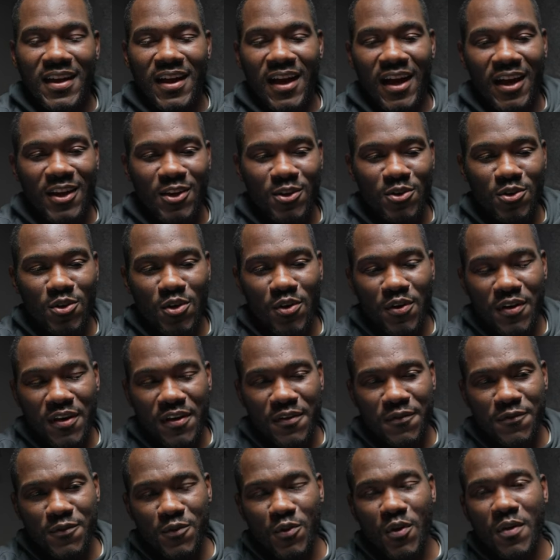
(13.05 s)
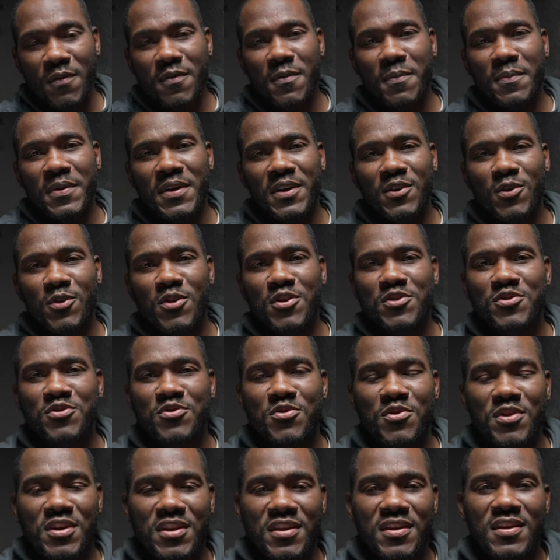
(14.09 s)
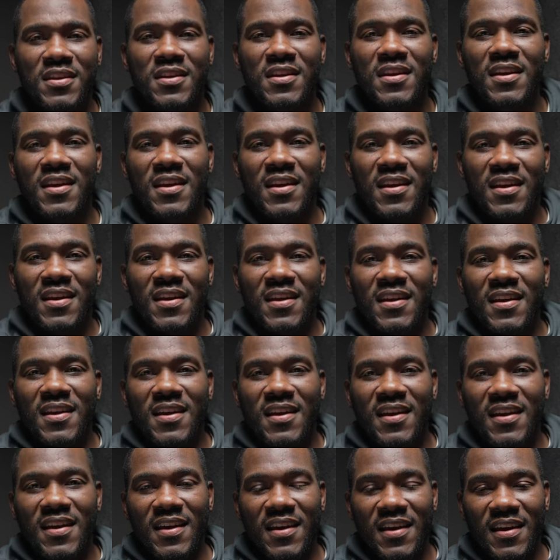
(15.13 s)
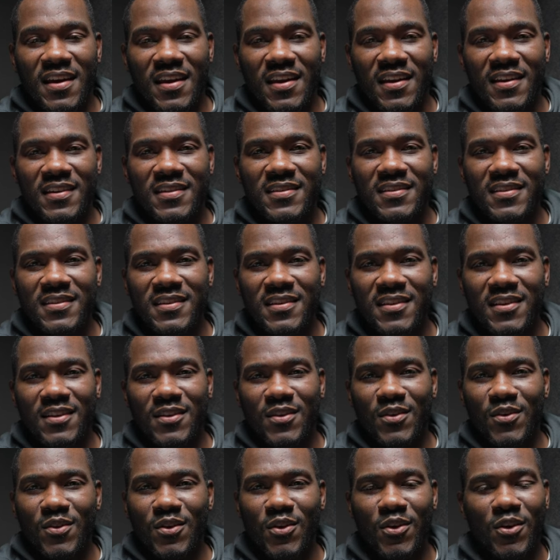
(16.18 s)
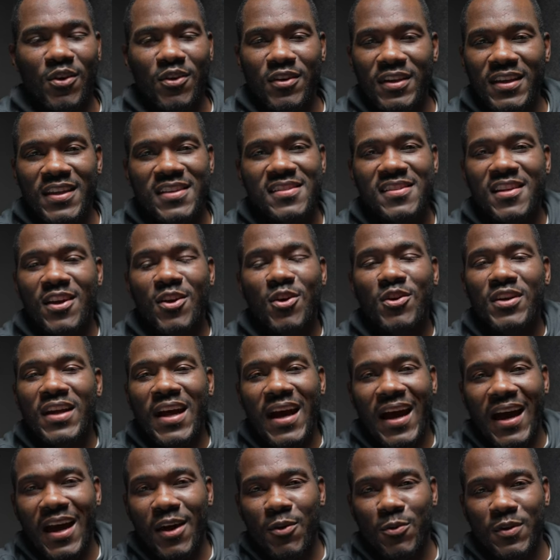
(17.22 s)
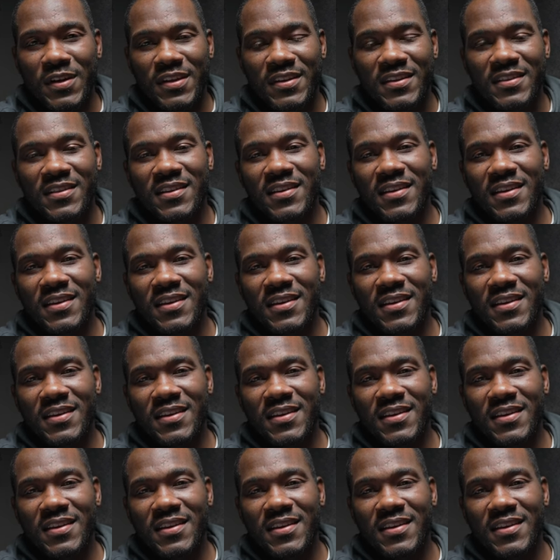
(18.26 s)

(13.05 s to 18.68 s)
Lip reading: I don't know if you ever been on the street and, or let's say on the highway,